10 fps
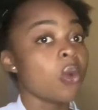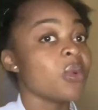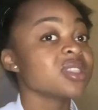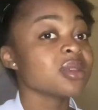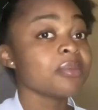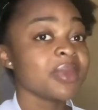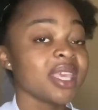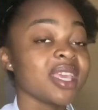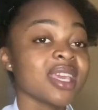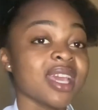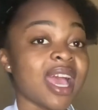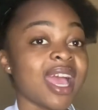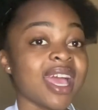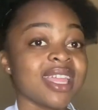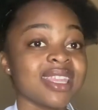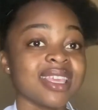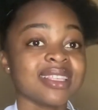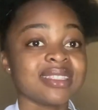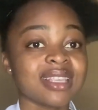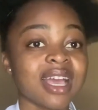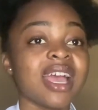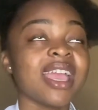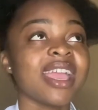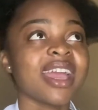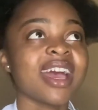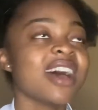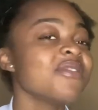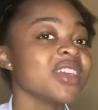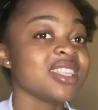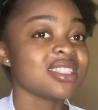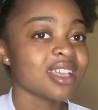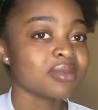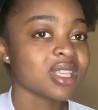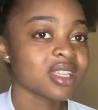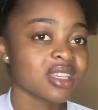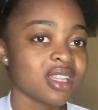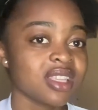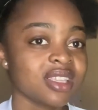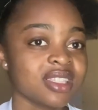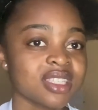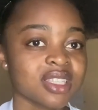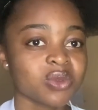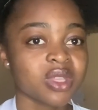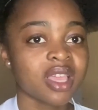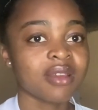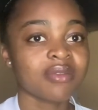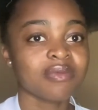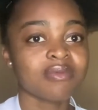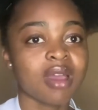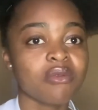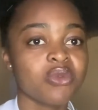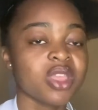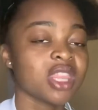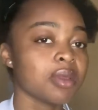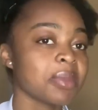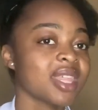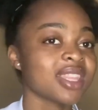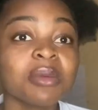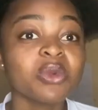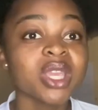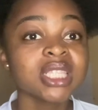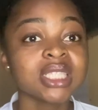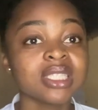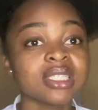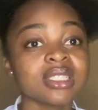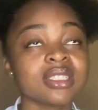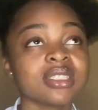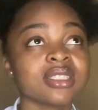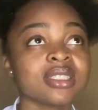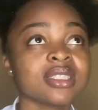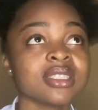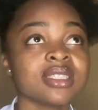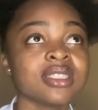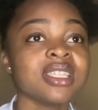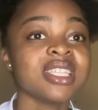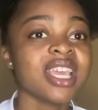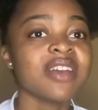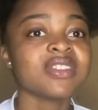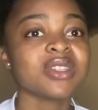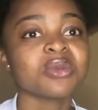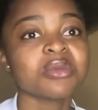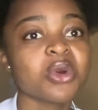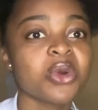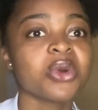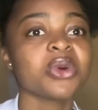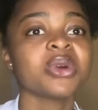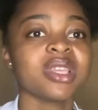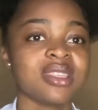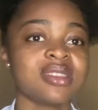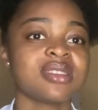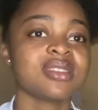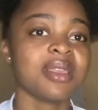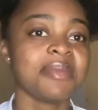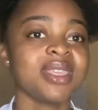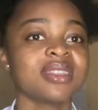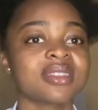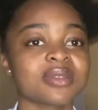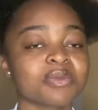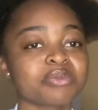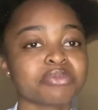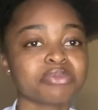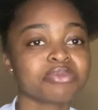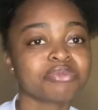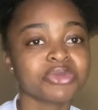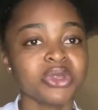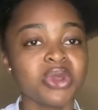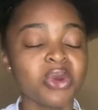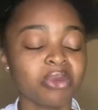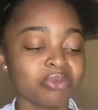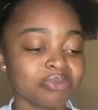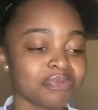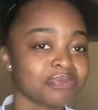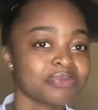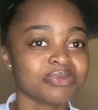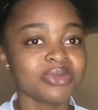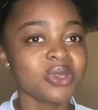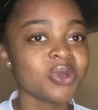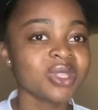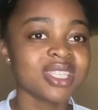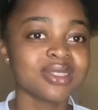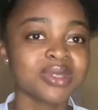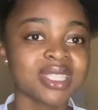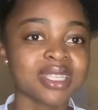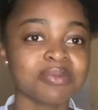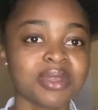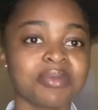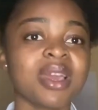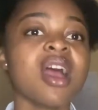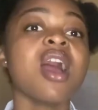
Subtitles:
Reason being, I have exams actually. Just that today I'm free. The paper that I'm writing the day after tomorrow is a bit, you know, there's always that paper.